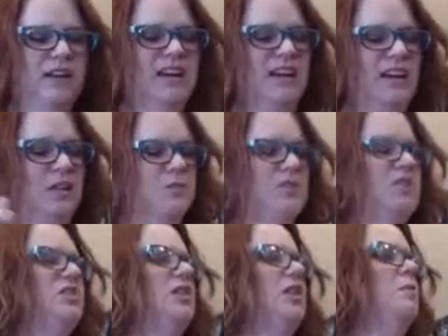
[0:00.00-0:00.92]
He's been
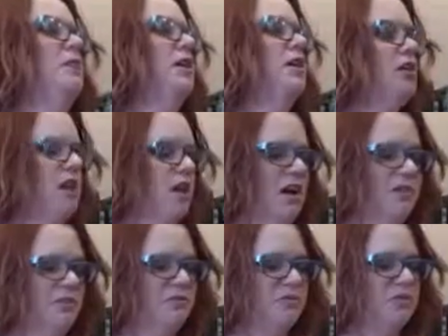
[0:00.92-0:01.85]
sleeping it
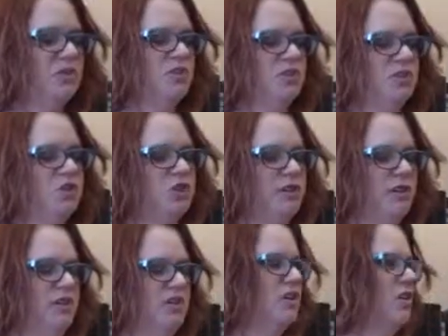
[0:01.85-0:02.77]
off for
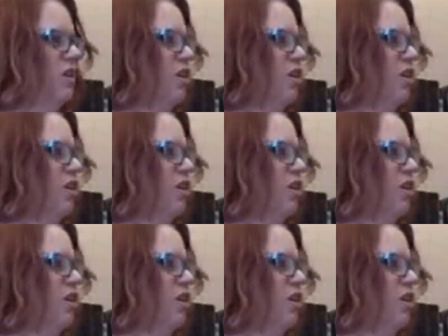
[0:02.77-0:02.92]
centuries.